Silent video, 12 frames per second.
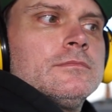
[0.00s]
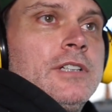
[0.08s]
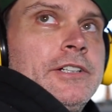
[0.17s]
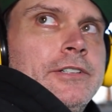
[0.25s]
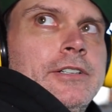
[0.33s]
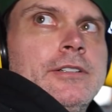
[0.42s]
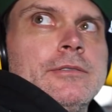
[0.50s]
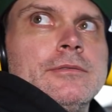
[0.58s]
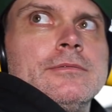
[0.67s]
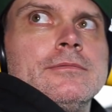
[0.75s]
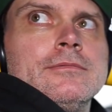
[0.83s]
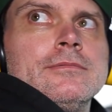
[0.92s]
I don't know.
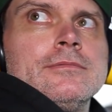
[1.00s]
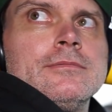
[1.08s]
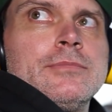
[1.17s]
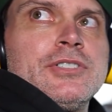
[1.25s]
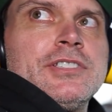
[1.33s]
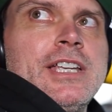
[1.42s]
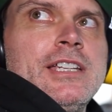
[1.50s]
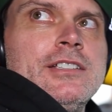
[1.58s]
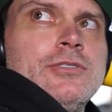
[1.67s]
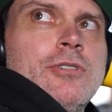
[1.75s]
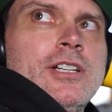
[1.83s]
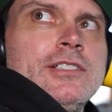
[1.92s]

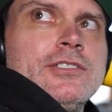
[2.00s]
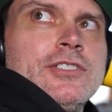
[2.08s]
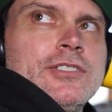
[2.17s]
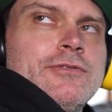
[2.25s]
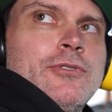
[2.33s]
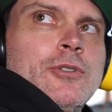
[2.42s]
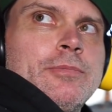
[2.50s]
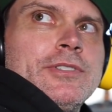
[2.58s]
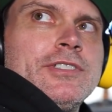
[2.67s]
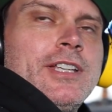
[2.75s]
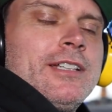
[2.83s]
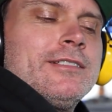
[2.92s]
Percentage wise, just
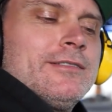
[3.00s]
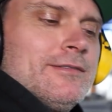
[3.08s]
4%.